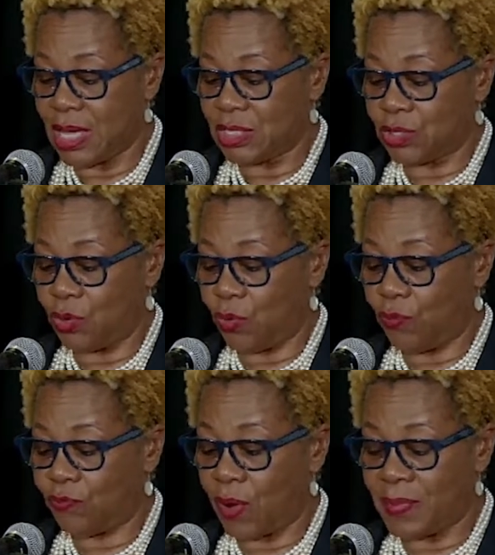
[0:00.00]
So
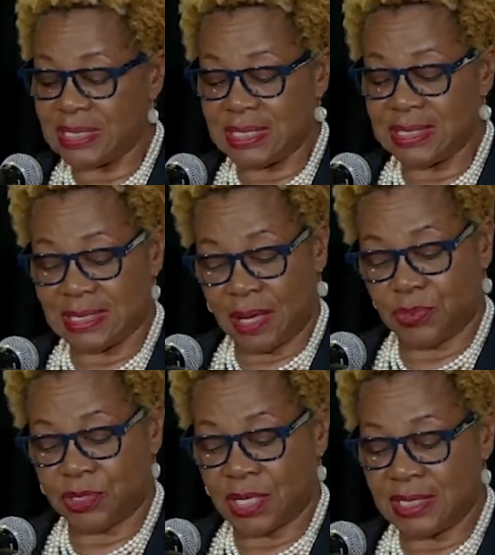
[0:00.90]
from its
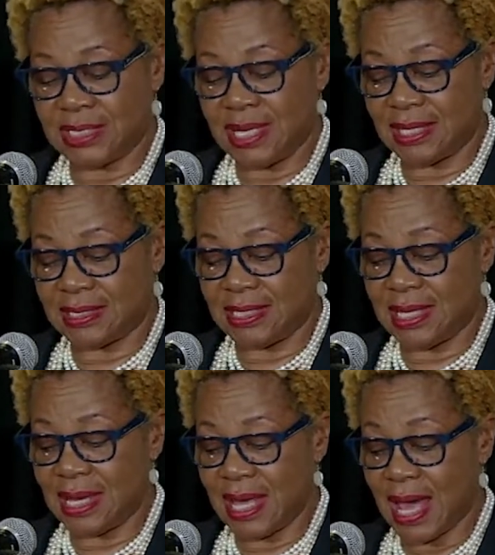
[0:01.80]
inception,
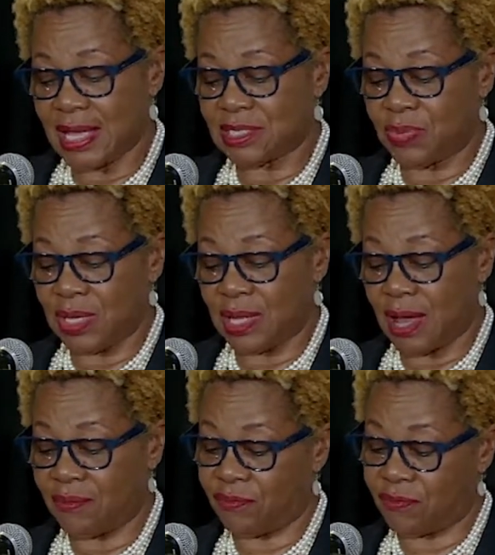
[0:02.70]
CXC has been
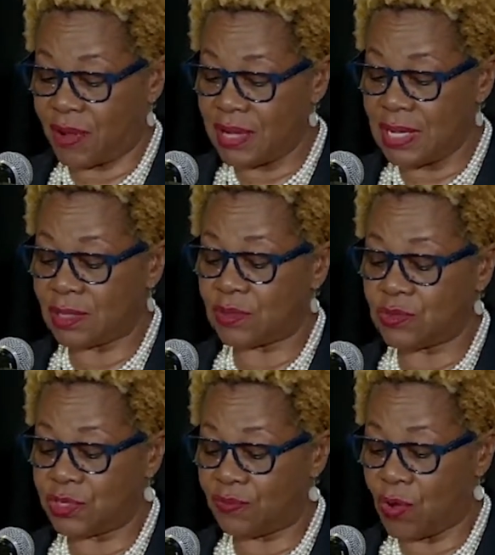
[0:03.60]
a very
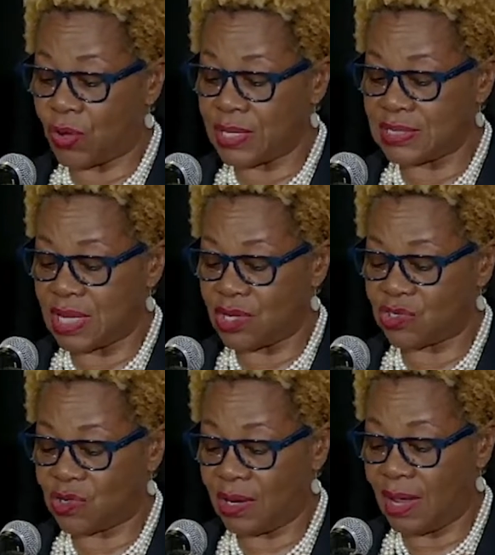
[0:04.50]
inclusive
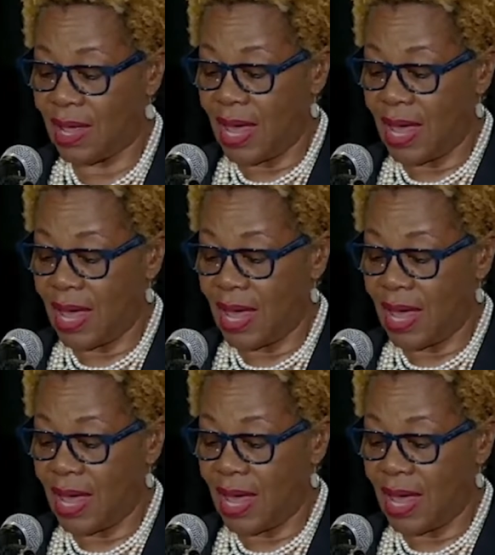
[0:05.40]
organization,